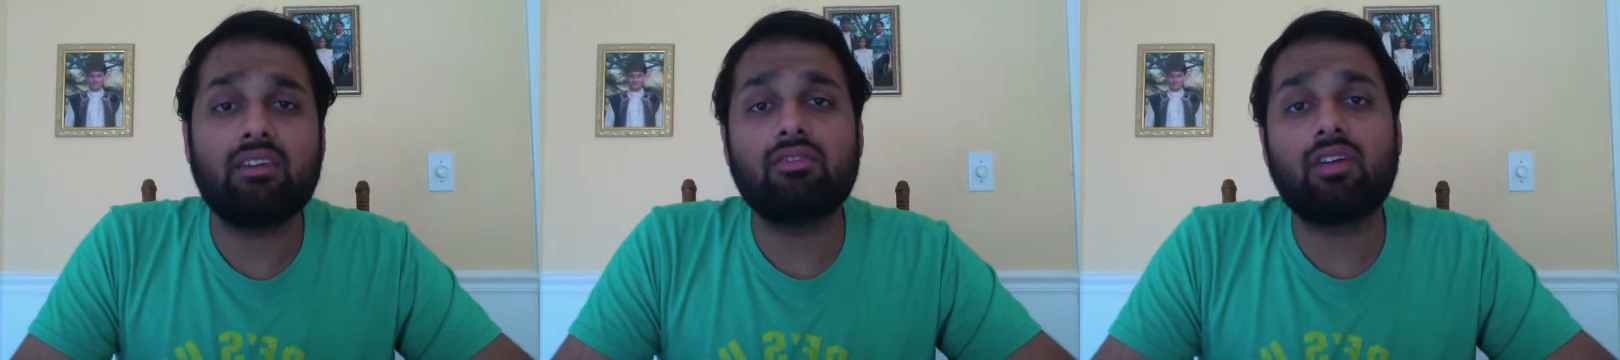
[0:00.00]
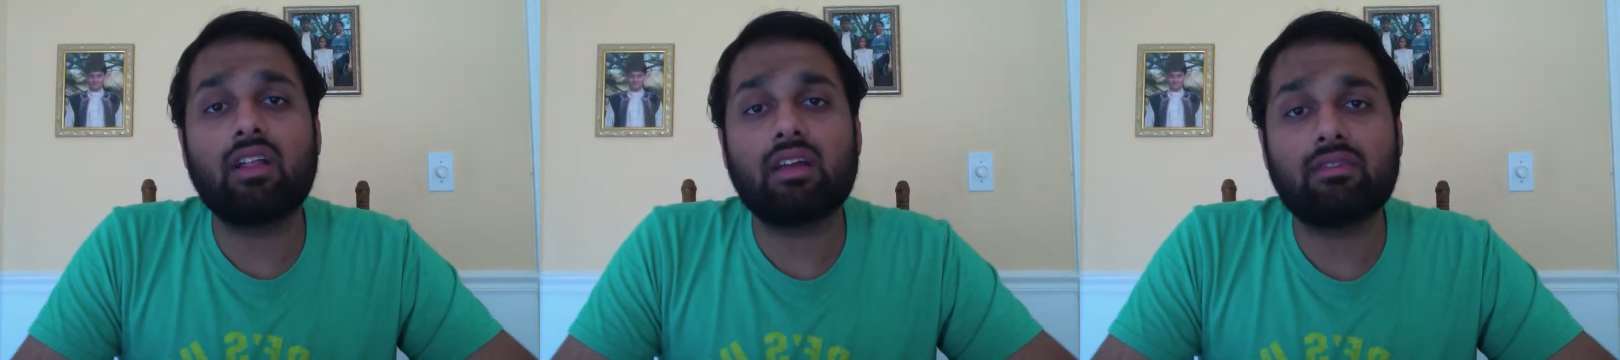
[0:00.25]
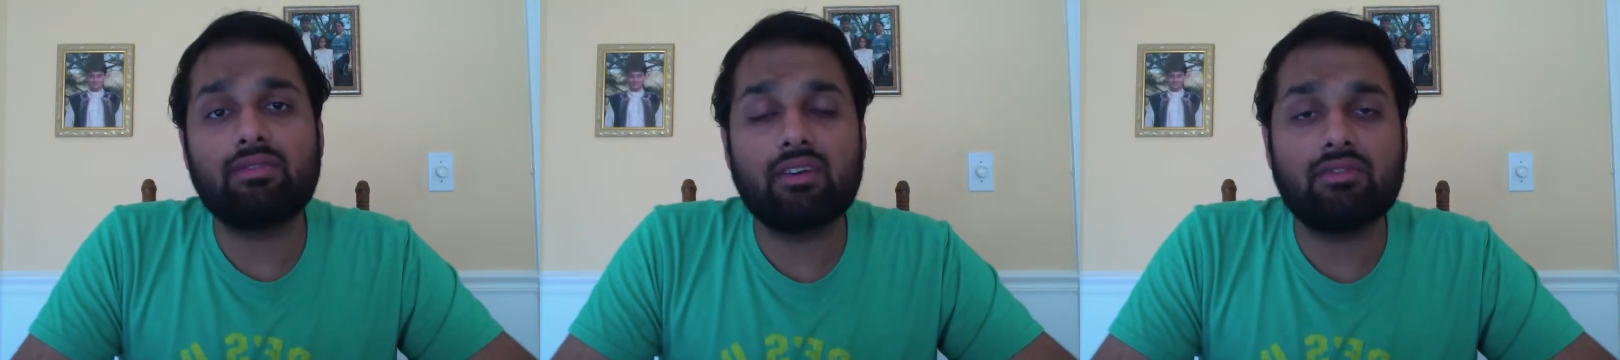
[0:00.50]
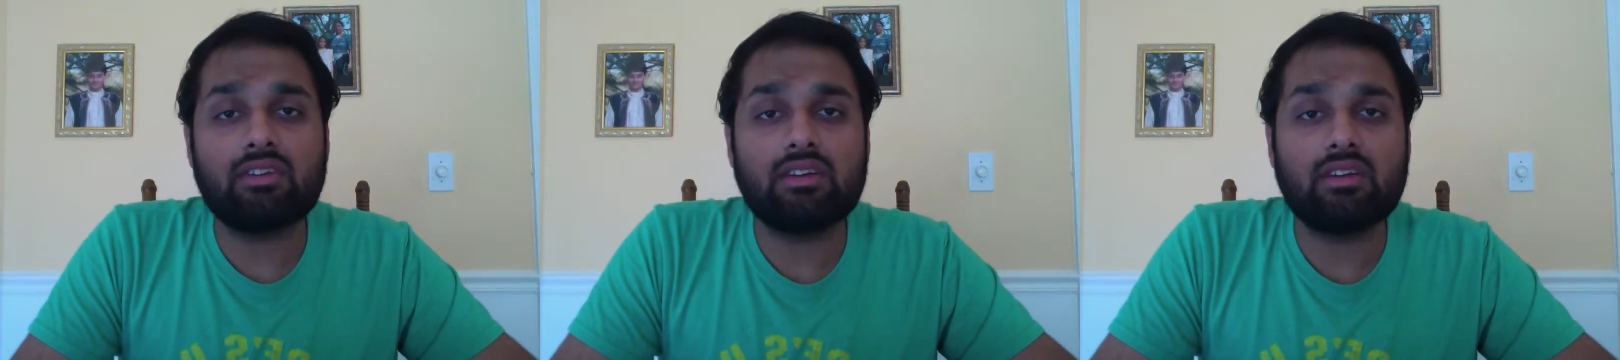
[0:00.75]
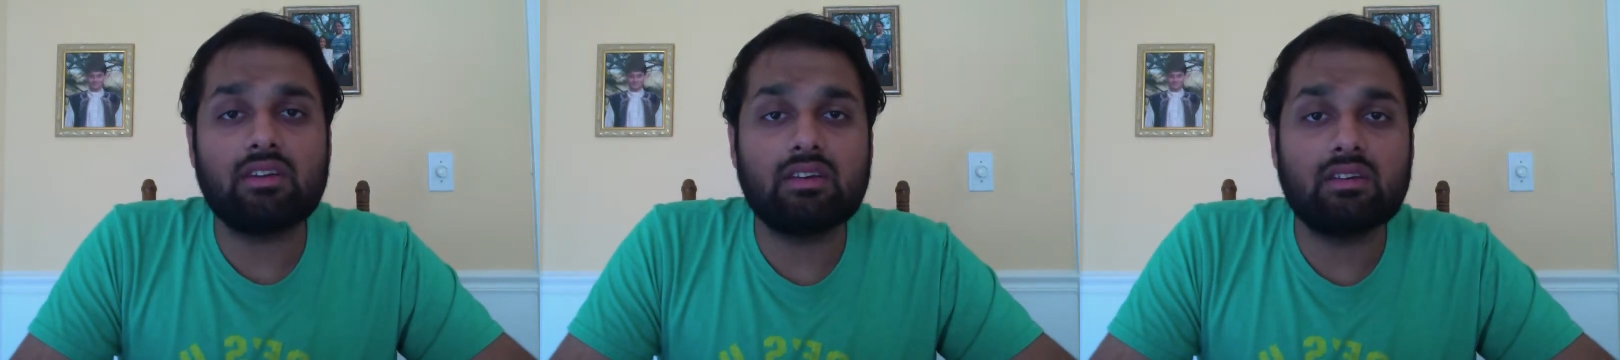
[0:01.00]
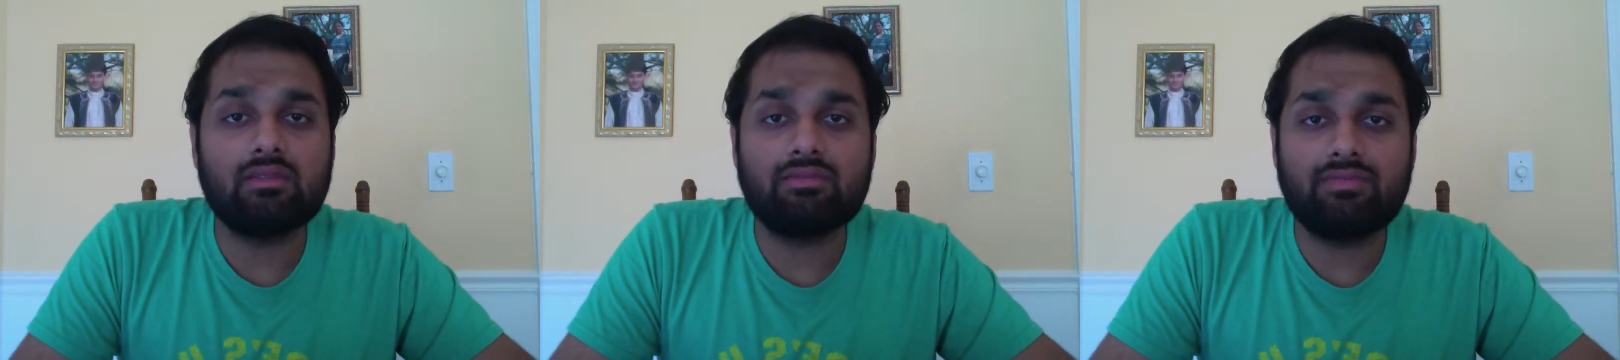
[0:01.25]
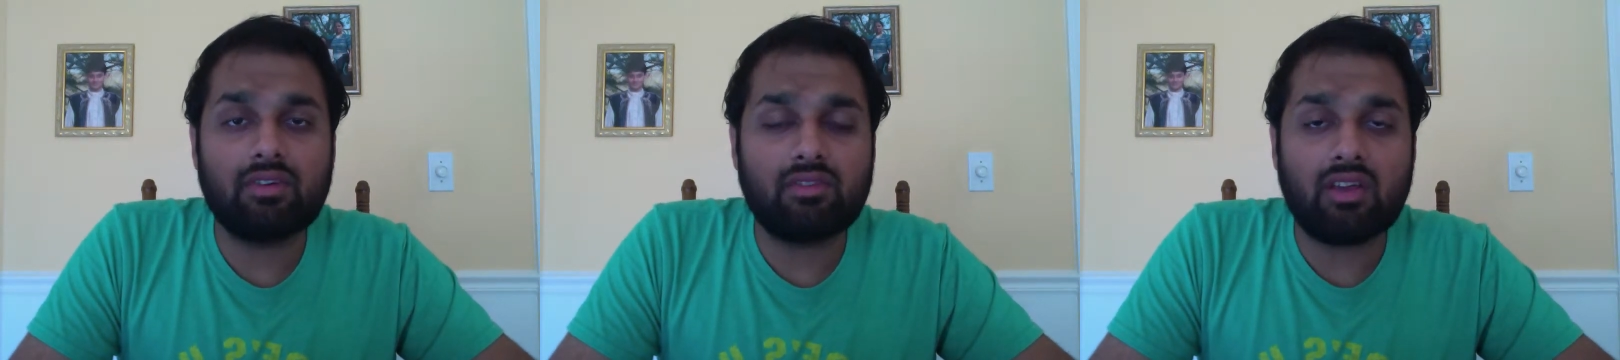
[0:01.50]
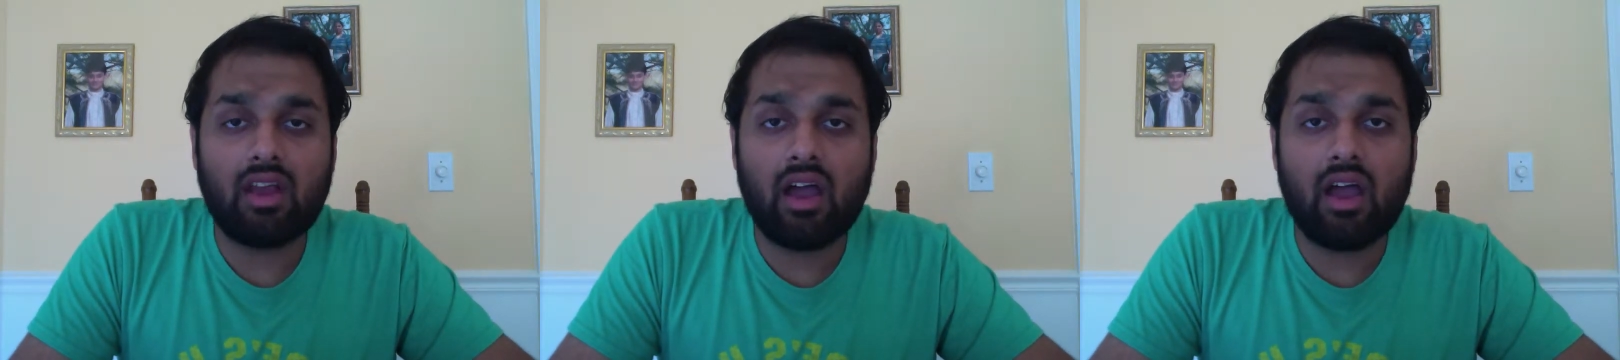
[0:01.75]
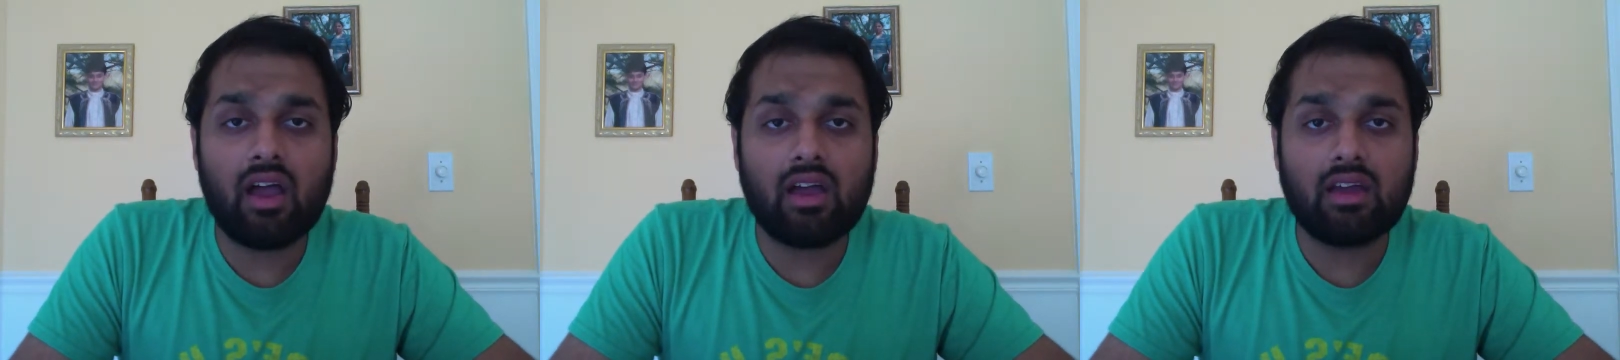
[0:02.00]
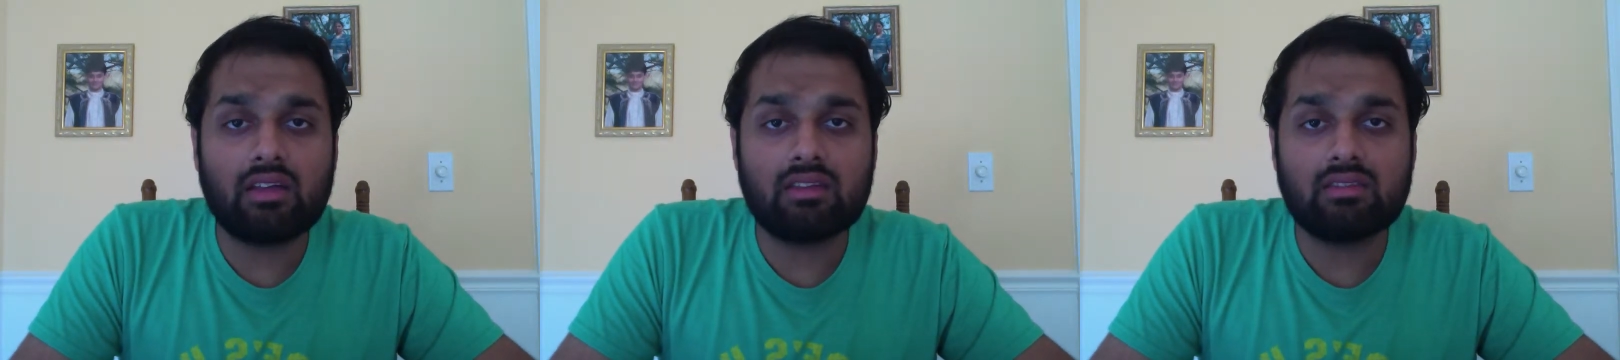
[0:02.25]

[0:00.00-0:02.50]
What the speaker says: You've got like 50, 59,